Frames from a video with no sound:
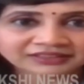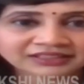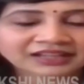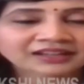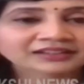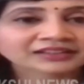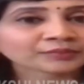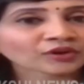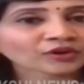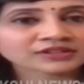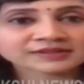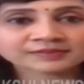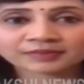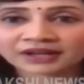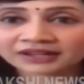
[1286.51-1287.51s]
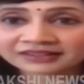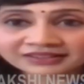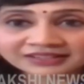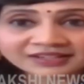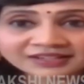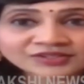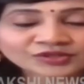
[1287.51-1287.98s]
The
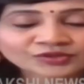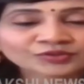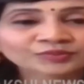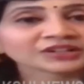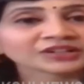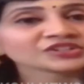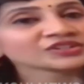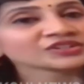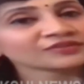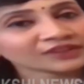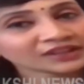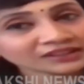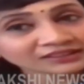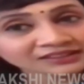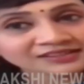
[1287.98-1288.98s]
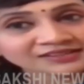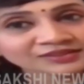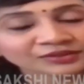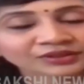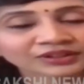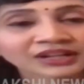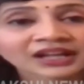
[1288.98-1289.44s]
prosperity is too much, the wealth is
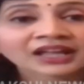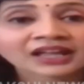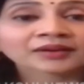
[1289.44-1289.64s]
good,